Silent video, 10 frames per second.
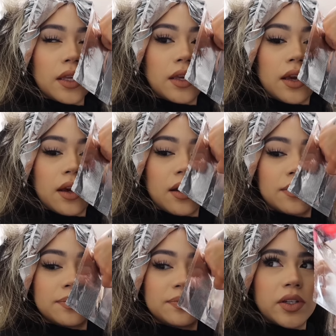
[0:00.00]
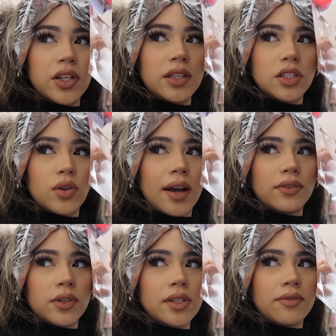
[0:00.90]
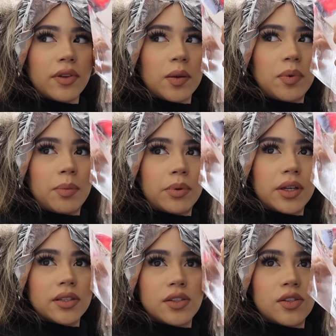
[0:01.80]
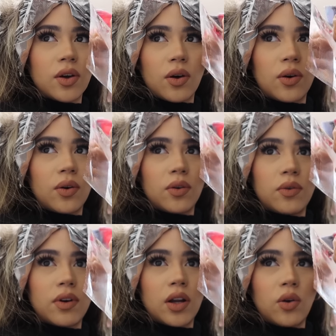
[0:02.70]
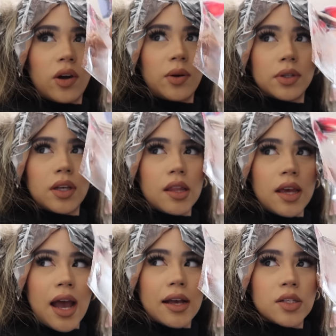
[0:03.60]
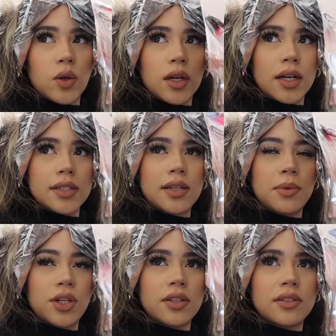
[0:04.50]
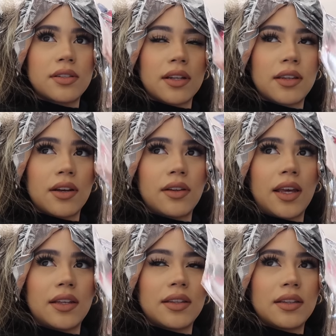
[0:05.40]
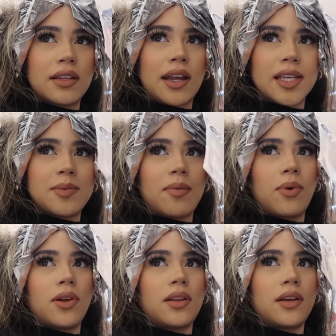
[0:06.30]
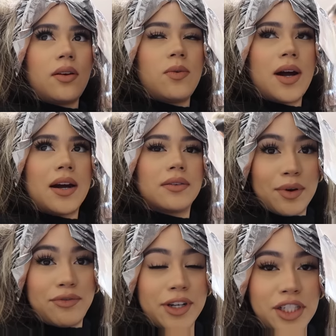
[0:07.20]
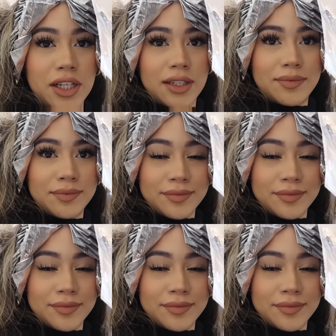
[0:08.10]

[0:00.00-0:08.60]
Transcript: Yeah, especially at the drive-thrus, I feel like people get so, so annoyed with all the asshole customers mm -hmm. that they're mm-hmm. like the nice people. They're like, oh wow, refreshing.